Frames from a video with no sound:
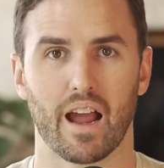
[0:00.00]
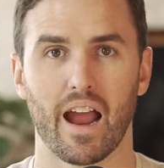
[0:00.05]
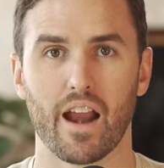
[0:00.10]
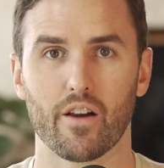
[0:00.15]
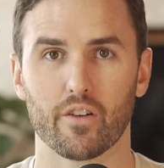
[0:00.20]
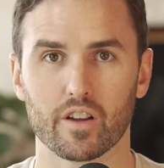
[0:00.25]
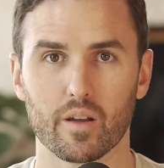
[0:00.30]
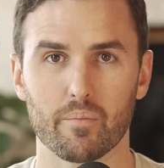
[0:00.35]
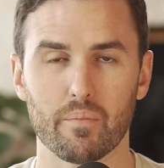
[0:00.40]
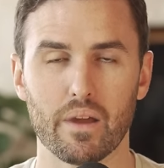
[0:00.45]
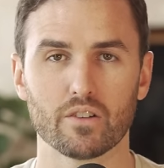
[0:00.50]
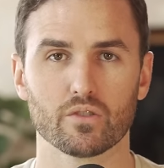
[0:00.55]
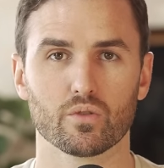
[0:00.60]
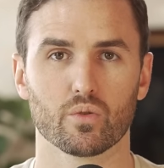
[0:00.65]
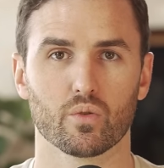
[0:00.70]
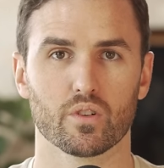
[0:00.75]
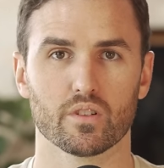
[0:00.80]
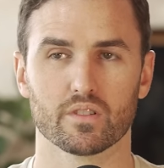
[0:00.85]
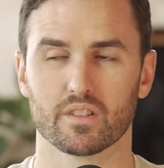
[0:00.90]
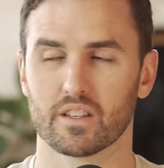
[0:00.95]
Hiring a
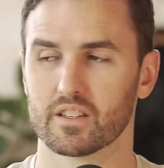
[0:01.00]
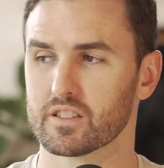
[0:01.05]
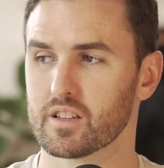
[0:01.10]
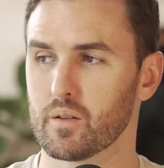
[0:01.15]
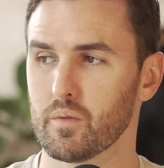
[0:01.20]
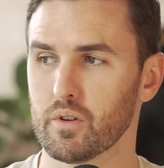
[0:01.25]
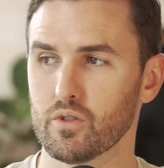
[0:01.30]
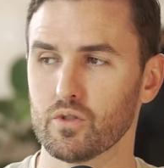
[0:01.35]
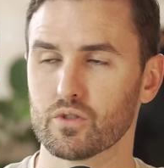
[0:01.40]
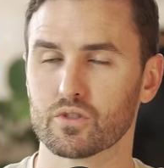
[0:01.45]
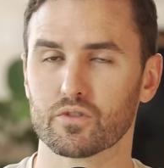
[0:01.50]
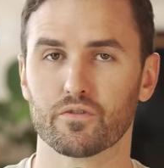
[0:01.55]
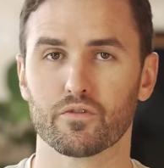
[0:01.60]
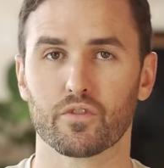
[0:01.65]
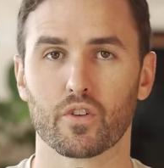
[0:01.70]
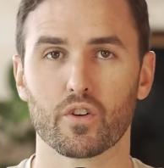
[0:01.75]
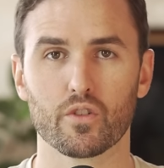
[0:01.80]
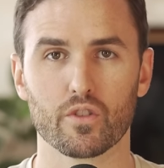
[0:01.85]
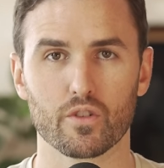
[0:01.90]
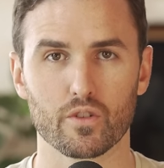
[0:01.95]
mentor is that someone who's
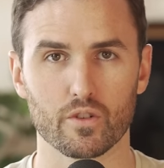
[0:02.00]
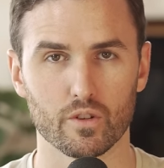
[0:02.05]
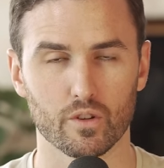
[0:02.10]
further